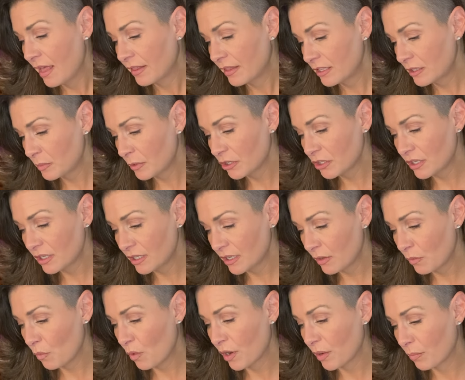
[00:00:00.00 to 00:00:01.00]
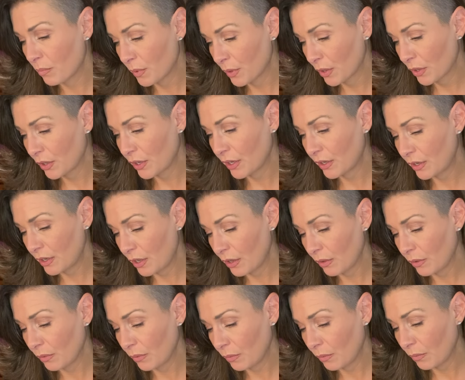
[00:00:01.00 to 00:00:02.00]
This person didn't want to burden
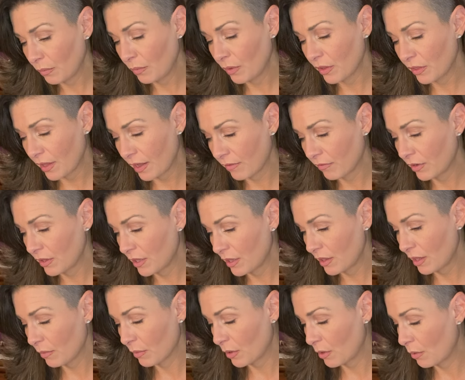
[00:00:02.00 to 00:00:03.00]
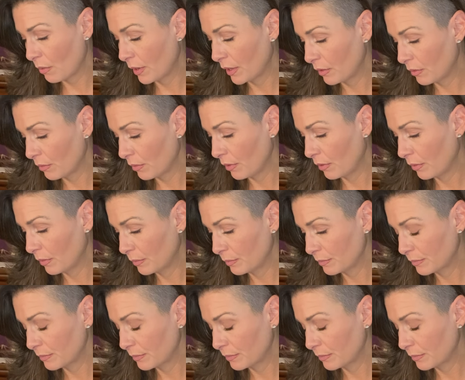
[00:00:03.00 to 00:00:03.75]
you with everything they were going through.